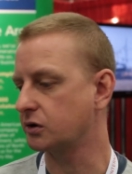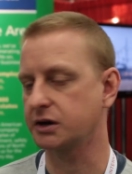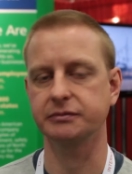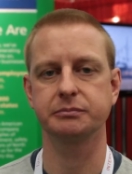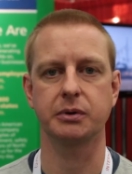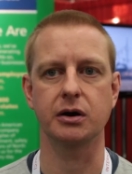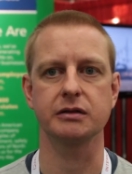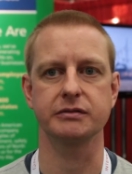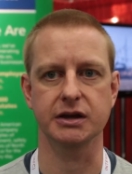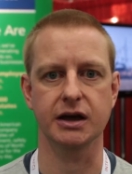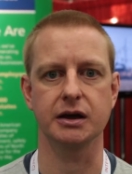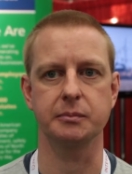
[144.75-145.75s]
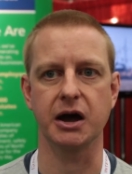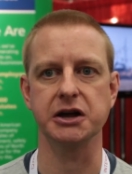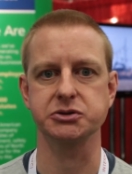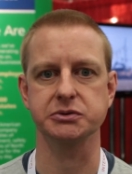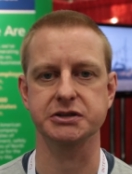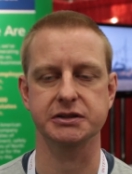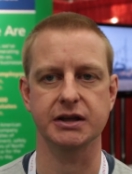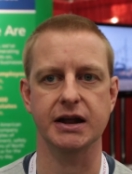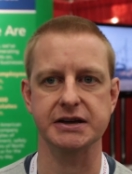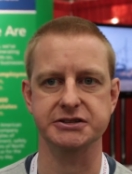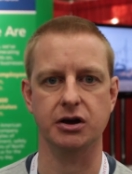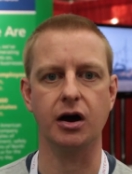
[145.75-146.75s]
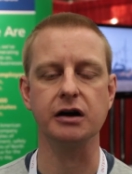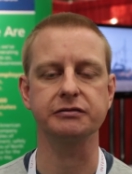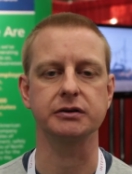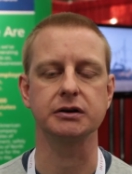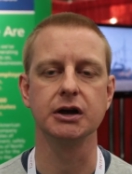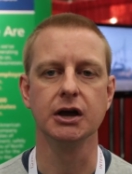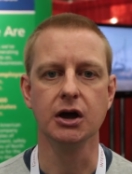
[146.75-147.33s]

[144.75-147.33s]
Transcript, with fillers: learning part of the uh, modules that it has to offer.